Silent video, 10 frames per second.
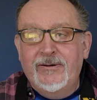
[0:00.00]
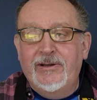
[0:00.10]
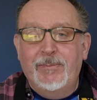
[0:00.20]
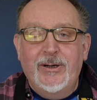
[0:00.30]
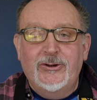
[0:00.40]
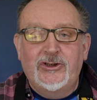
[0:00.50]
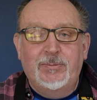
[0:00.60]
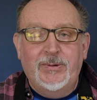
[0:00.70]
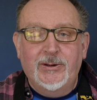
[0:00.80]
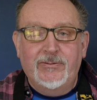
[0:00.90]
the
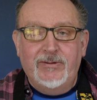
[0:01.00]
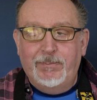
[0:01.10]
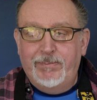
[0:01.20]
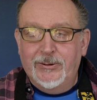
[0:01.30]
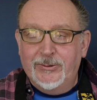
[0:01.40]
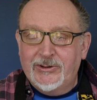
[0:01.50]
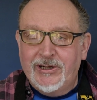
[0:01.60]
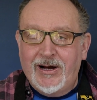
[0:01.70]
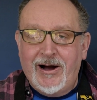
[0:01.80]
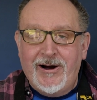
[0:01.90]
most beautifully
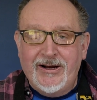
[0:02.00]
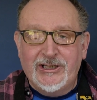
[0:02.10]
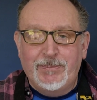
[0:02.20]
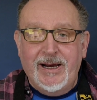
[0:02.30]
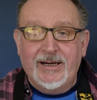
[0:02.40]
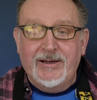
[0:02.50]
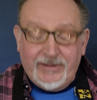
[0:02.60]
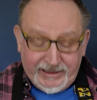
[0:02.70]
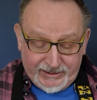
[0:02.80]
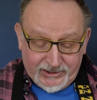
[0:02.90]
built, high spec
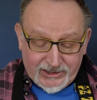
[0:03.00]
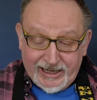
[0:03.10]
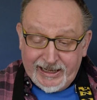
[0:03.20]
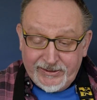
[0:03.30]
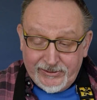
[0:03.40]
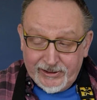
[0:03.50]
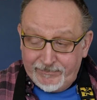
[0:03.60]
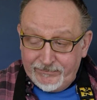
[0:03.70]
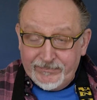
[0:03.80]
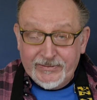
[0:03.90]
things.
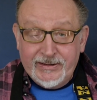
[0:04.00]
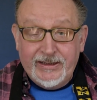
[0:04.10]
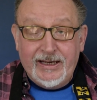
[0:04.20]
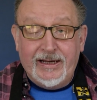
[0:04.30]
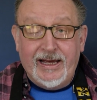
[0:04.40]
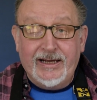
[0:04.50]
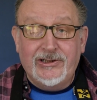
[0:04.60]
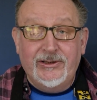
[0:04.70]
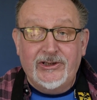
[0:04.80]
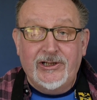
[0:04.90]
And
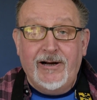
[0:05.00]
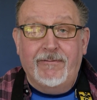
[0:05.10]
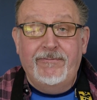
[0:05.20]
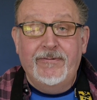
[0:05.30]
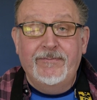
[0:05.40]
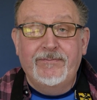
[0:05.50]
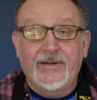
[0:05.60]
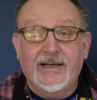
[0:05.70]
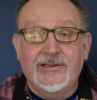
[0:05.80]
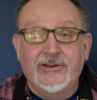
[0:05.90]
excellent stuff.
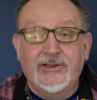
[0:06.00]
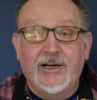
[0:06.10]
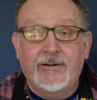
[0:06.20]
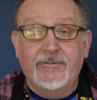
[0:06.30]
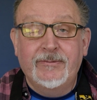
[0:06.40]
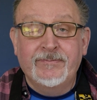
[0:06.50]
Excellent stuff.